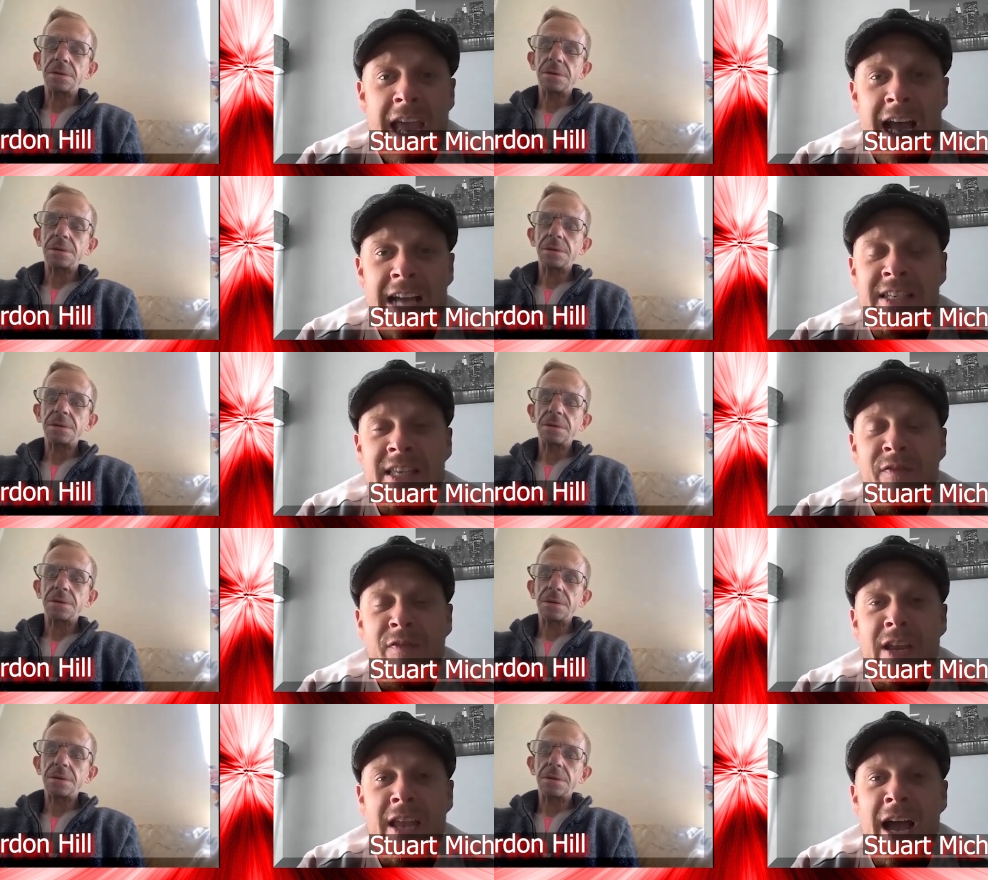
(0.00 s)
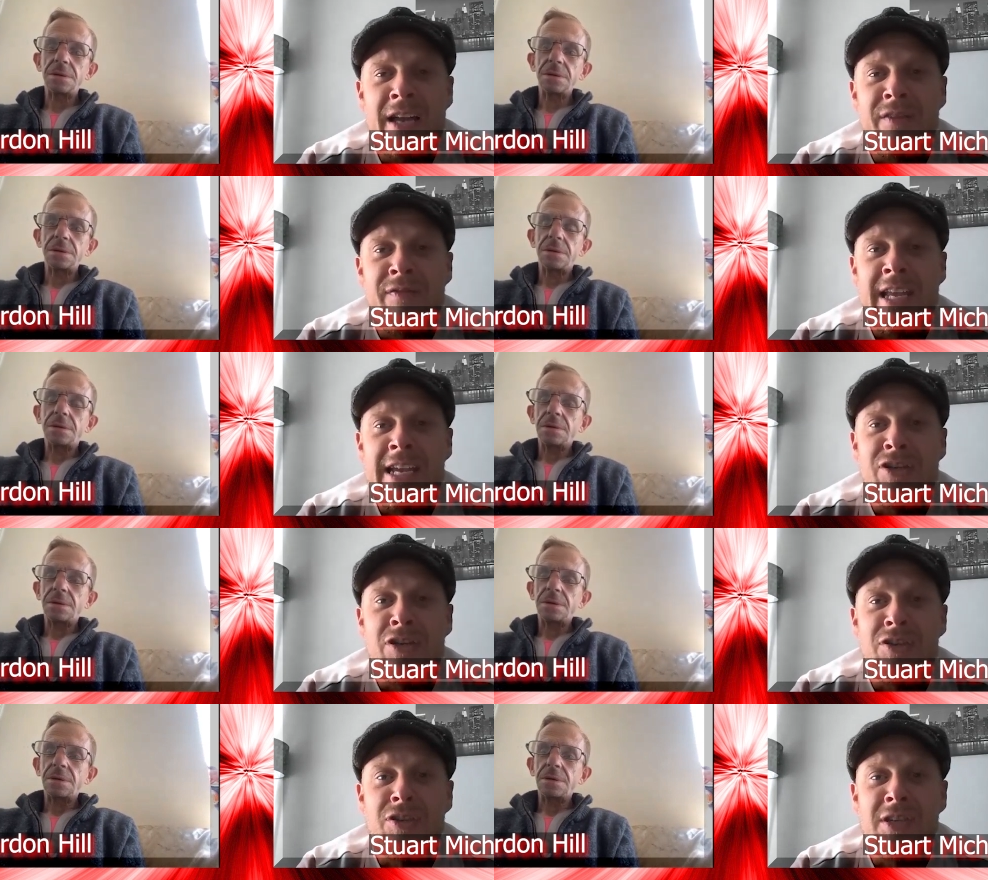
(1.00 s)
Speaker 1: it has a different kind of
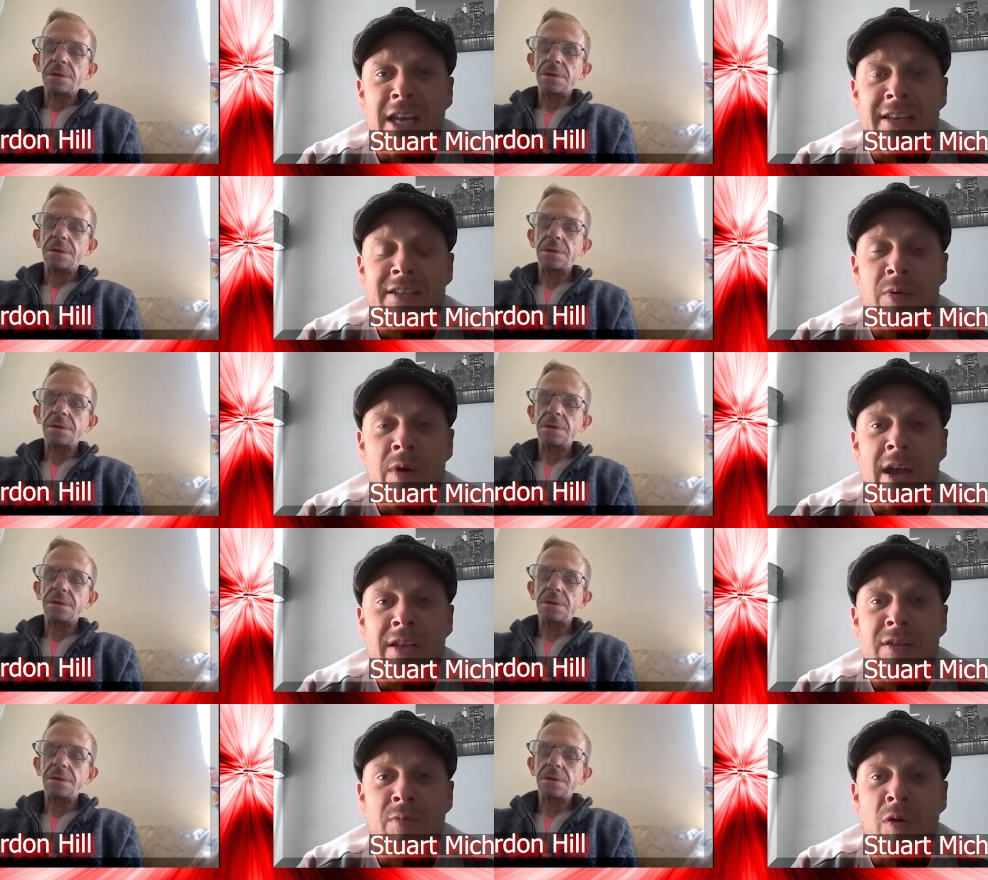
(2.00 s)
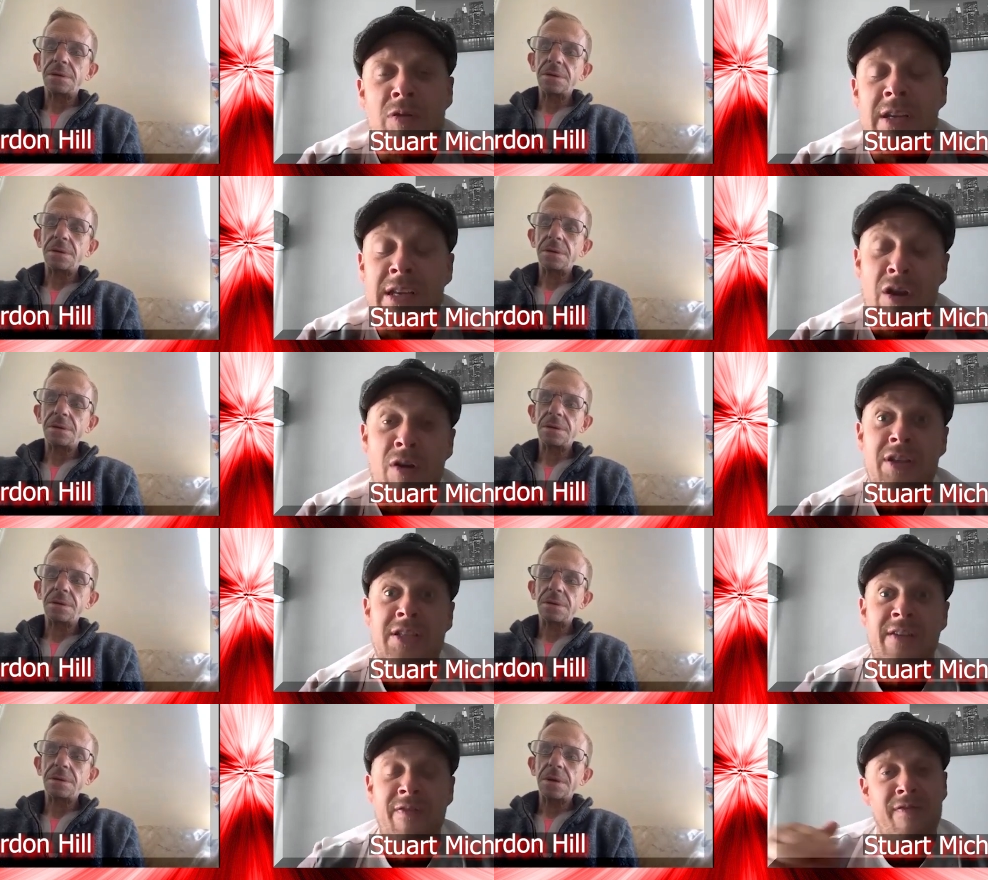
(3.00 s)
allegiance, doesn't it, to uh, to what you know
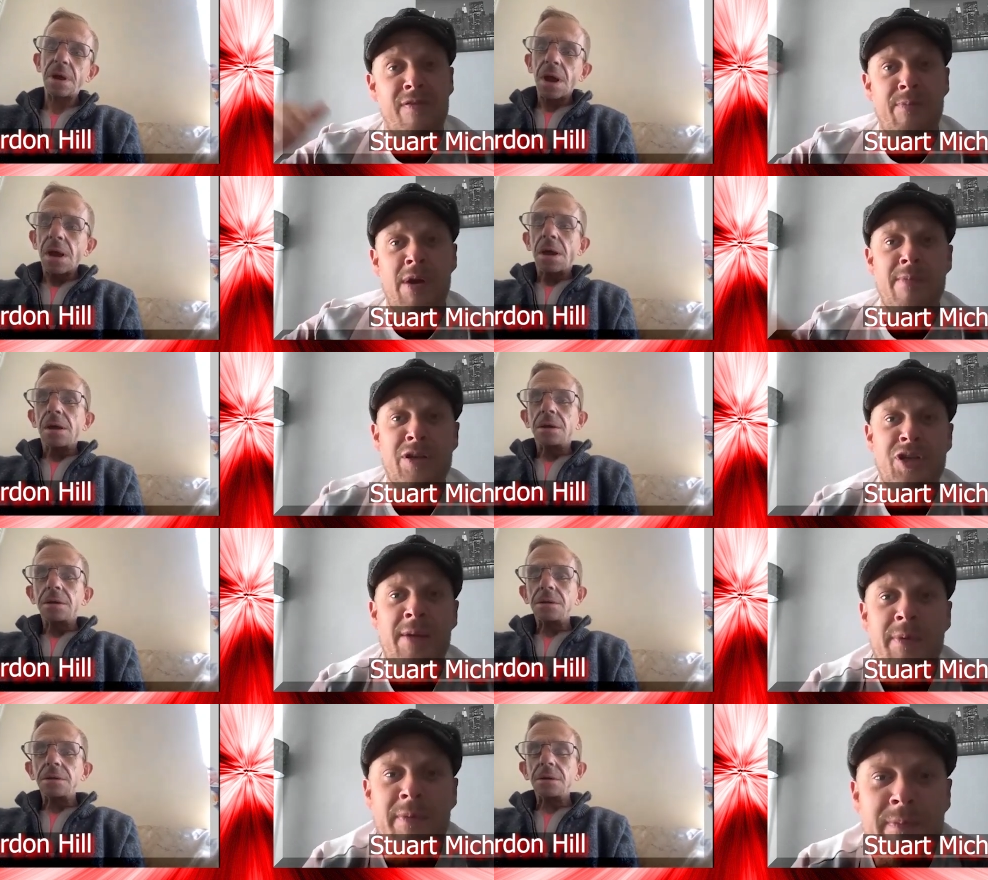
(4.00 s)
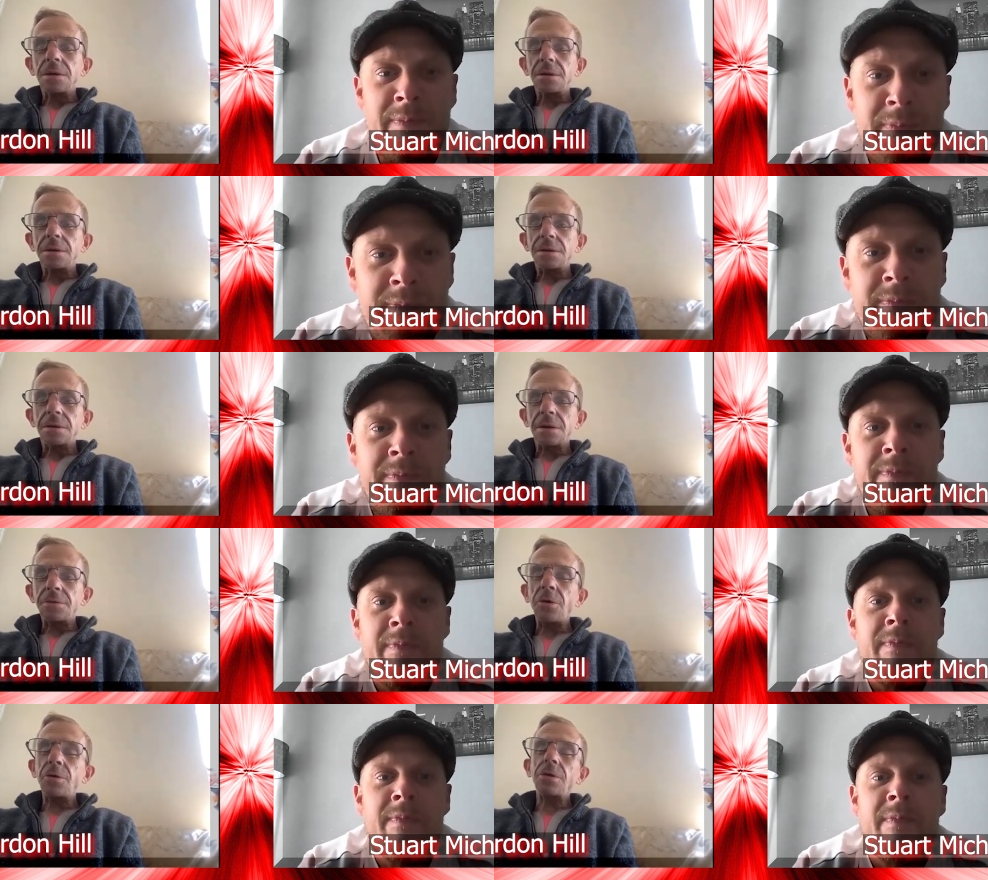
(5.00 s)
that's different from the premiership.
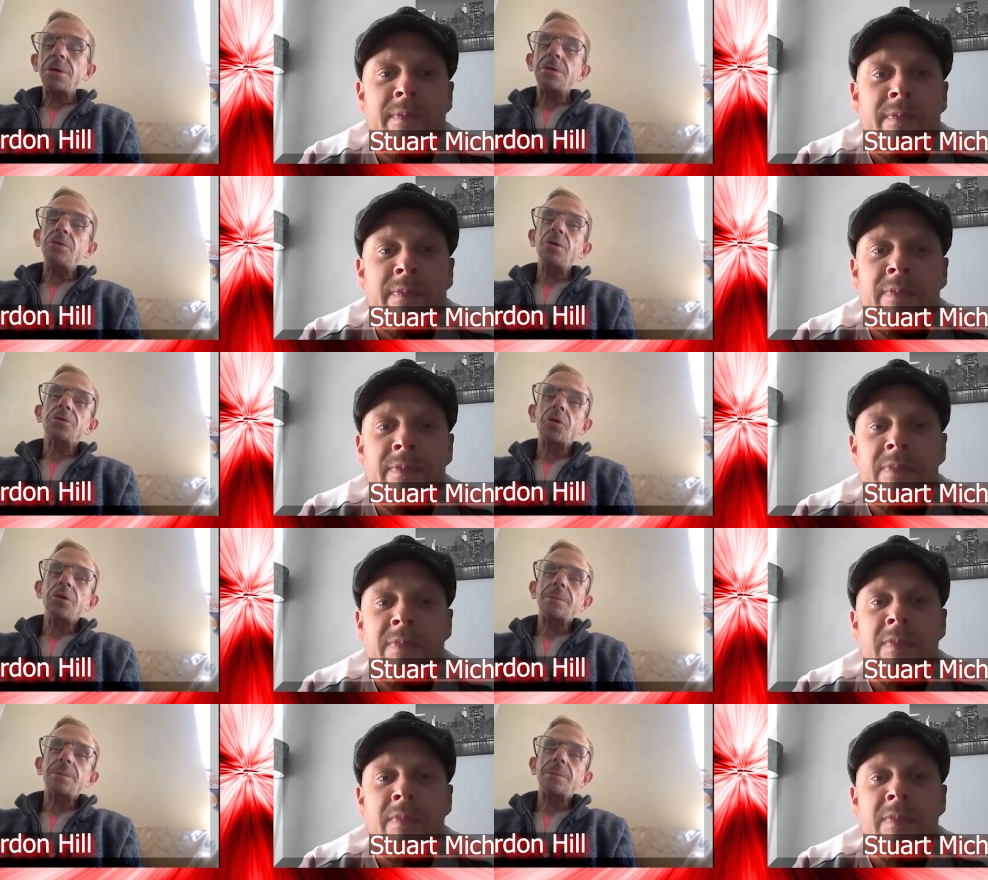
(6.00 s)
Speaker 2: You you were talking